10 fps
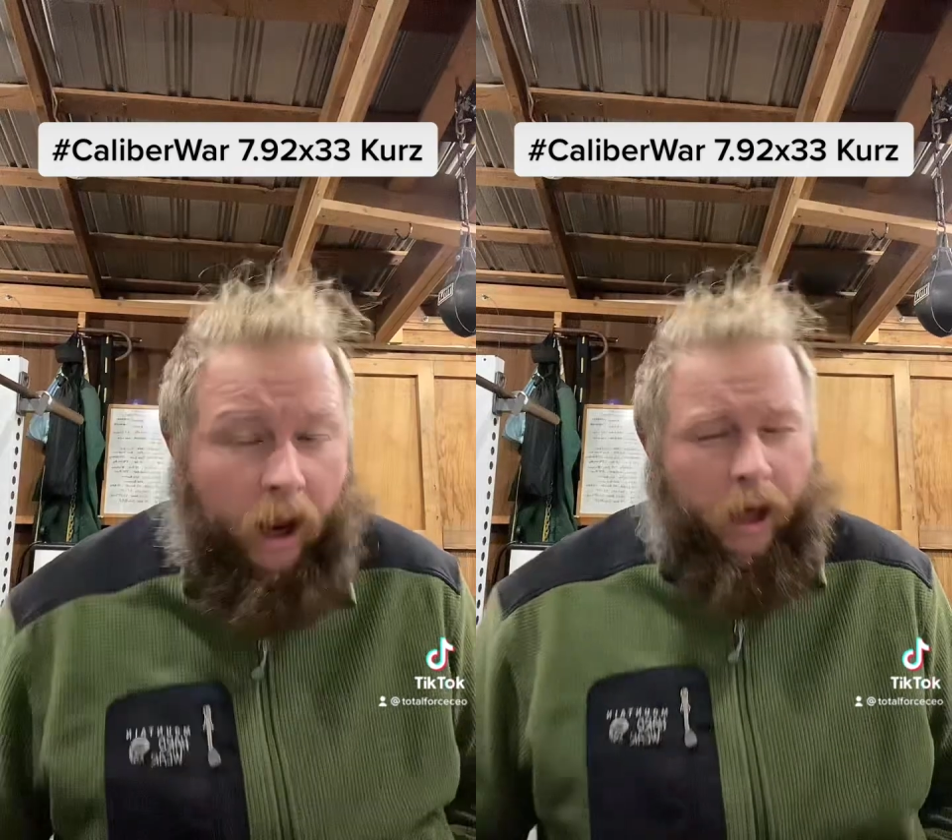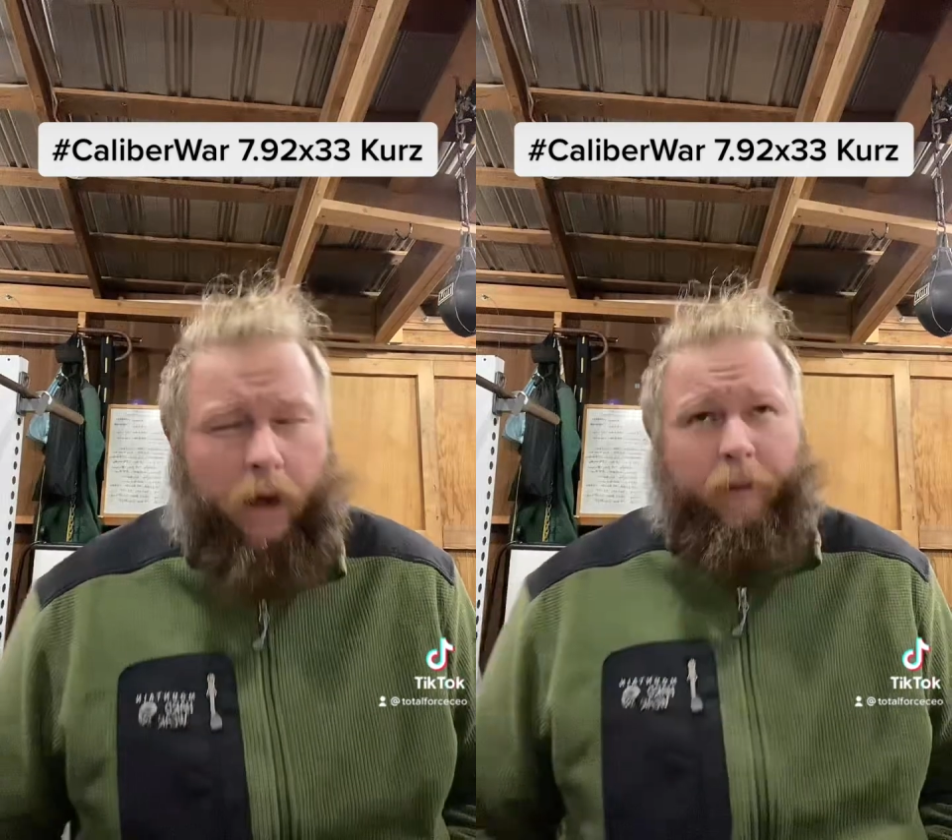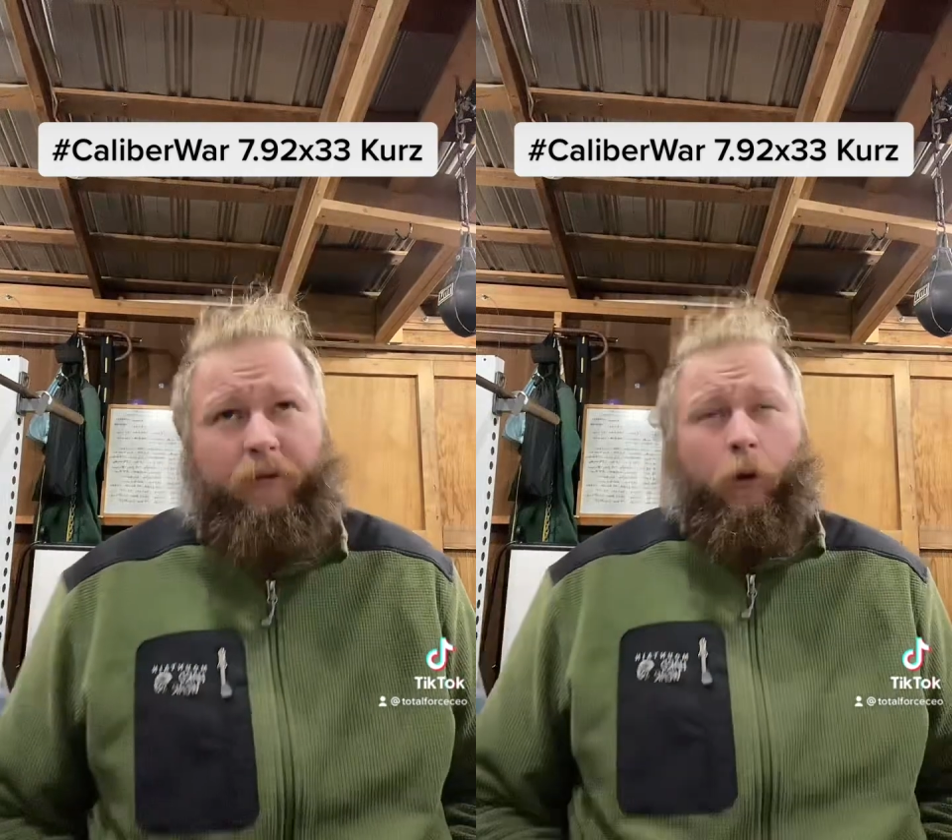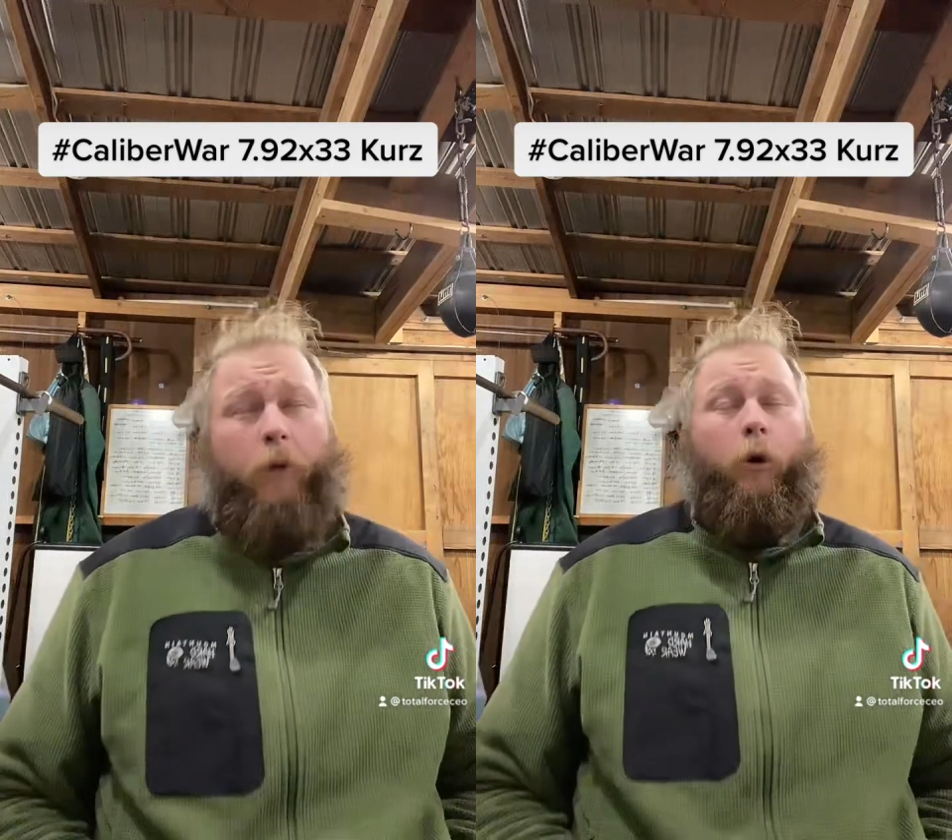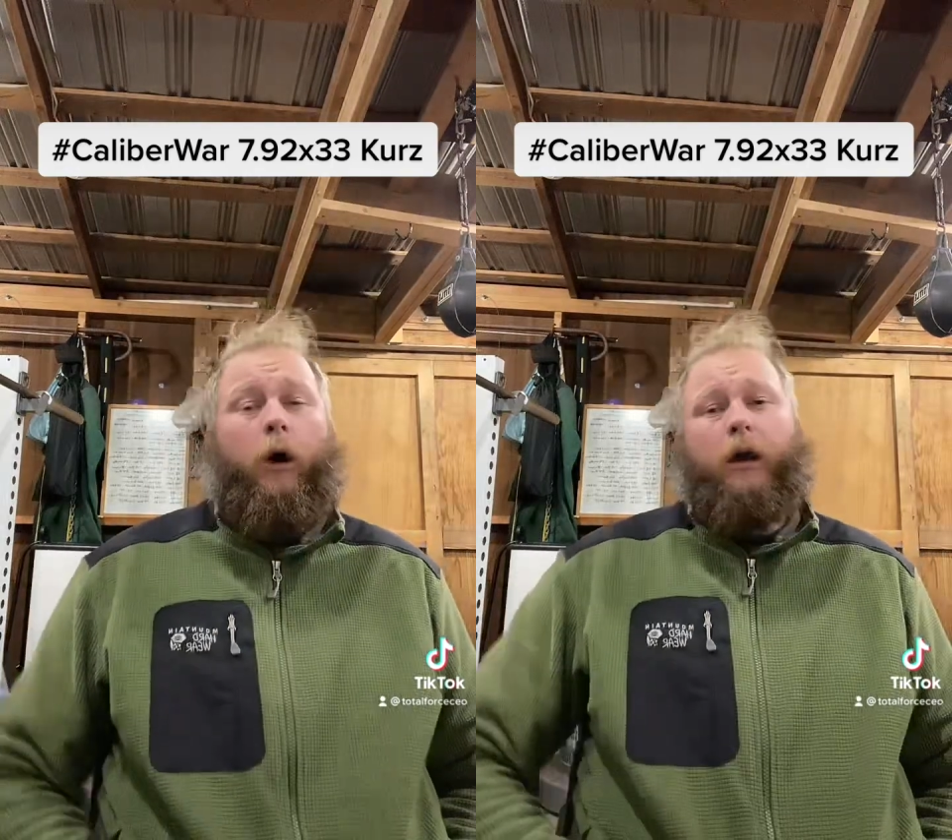
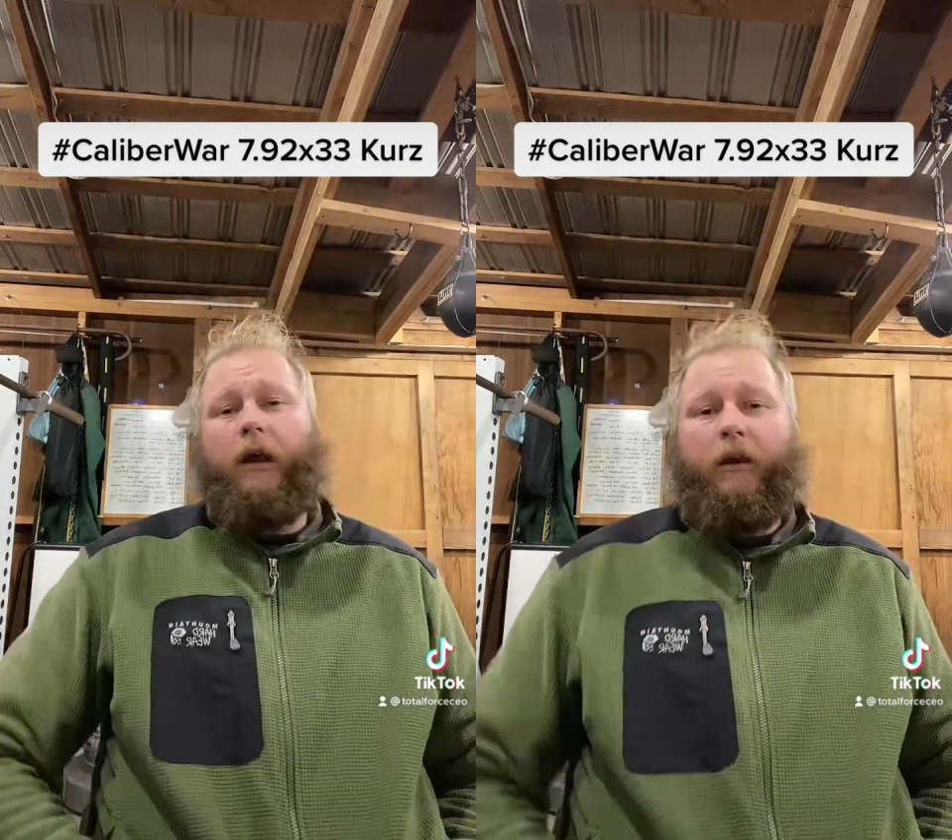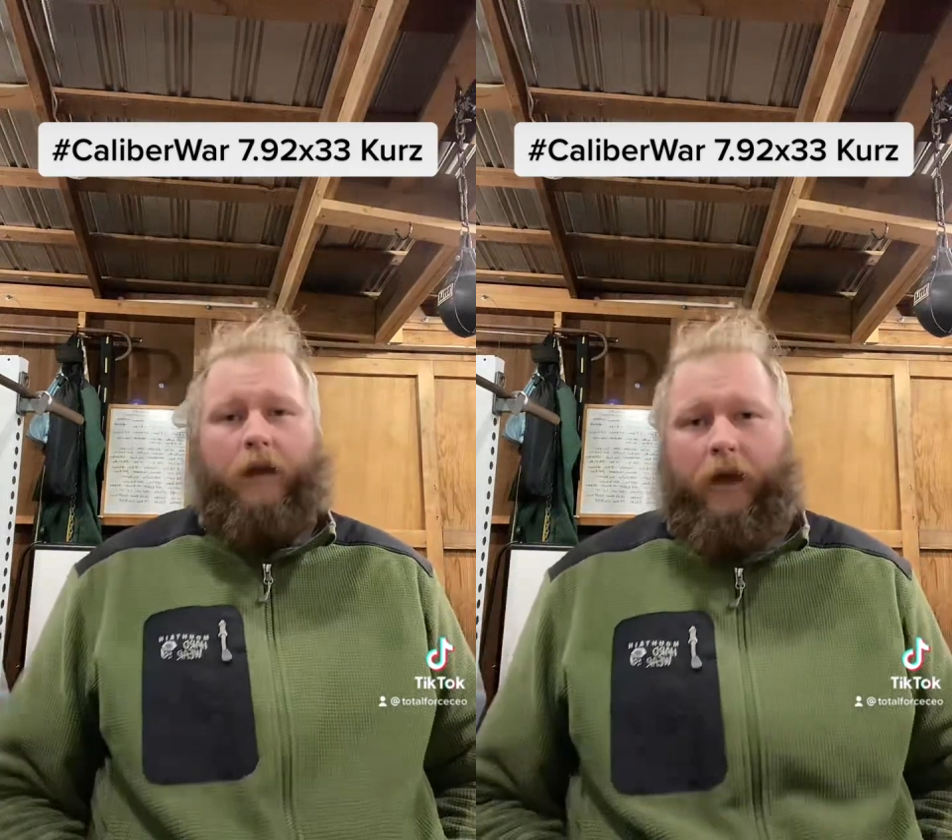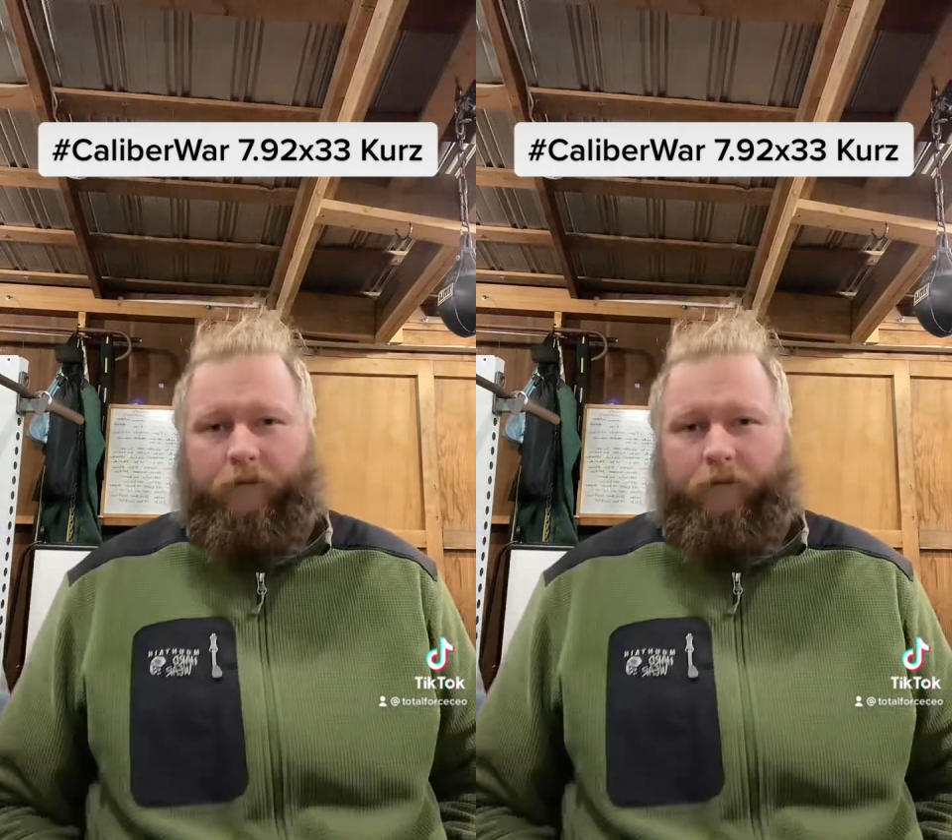MP41, and